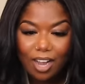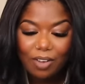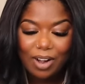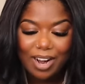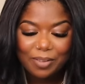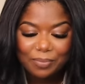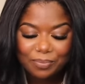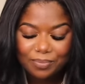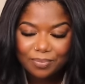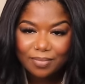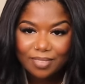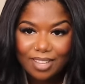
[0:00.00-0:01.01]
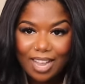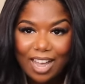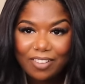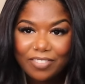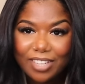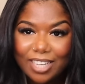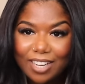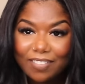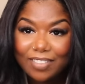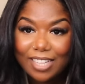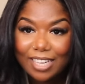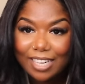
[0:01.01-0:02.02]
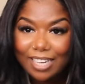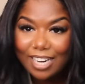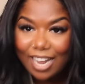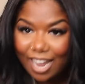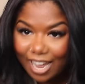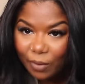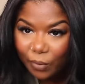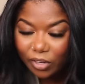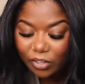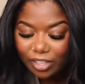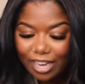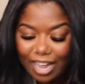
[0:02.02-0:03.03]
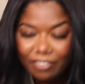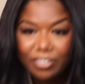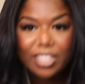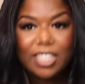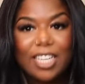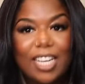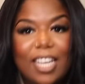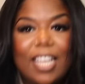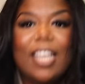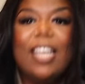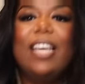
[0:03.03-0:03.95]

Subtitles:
All right. Outfit of the day. We're going to do a little outfit check.